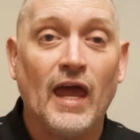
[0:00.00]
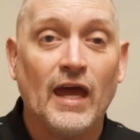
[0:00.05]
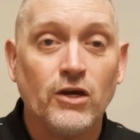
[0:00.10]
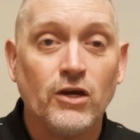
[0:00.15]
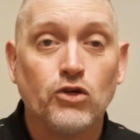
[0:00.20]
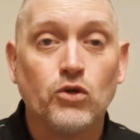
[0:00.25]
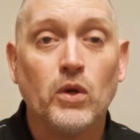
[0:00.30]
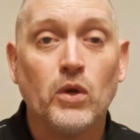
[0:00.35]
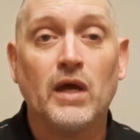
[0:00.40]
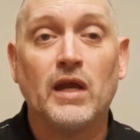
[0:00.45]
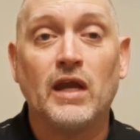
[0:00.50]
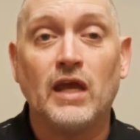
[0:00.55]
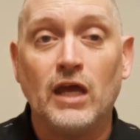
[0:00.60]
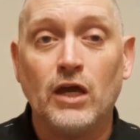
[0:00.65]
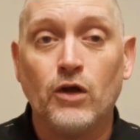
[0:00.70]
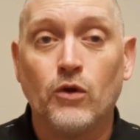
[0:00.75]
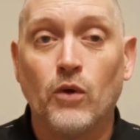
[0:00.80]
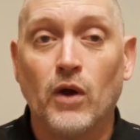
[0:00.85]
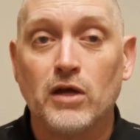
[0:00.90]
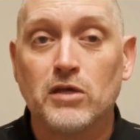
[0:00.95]
entry and
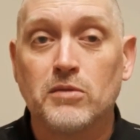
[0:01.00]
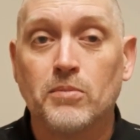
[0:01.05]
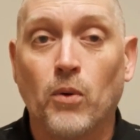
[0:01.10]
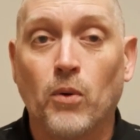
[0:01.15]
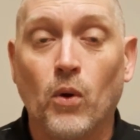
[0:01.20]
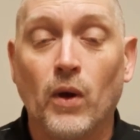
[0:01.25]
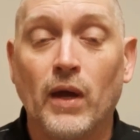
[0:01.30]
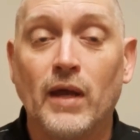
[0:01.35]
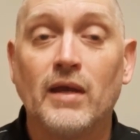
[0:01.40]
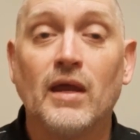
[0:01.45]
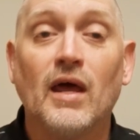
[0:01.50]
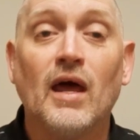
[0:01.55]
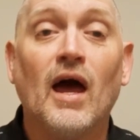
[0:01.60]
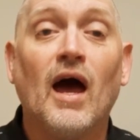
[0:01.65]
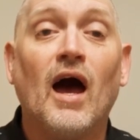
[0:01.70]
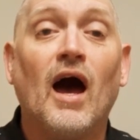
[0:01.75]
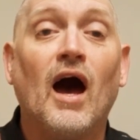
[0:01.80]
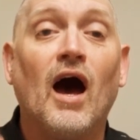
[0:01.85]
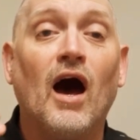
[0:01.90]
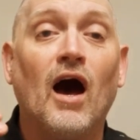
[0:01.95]
egress point
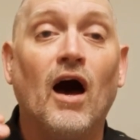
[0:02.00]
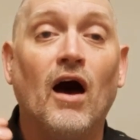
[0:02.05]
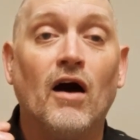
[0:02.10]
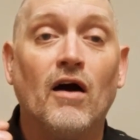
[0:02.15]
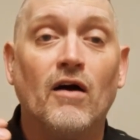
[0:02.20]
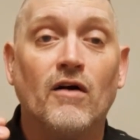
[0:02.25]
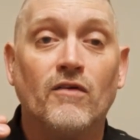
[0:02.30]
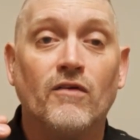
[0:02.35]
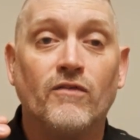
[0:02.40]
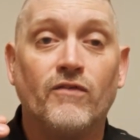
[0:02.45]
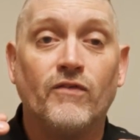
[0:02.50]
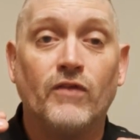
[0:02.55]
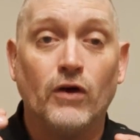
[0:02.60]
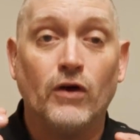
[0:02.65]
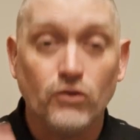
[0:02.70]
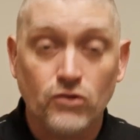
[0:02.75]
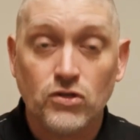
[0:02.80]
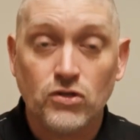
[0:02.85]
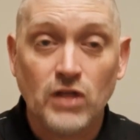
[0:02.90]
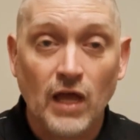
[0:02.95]
of
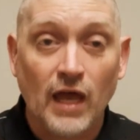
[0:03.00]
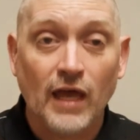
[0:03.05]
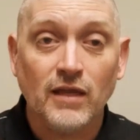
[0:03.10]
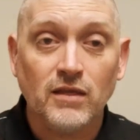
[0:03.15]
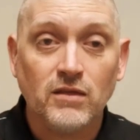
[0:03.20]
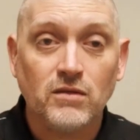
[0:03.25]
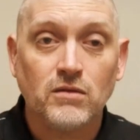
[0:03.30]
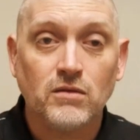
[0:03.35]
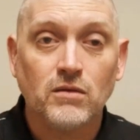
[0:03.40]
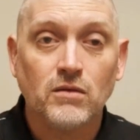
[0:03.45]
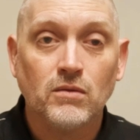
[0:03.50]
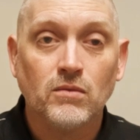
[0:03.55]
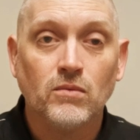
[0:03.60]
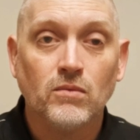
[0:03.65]
those states,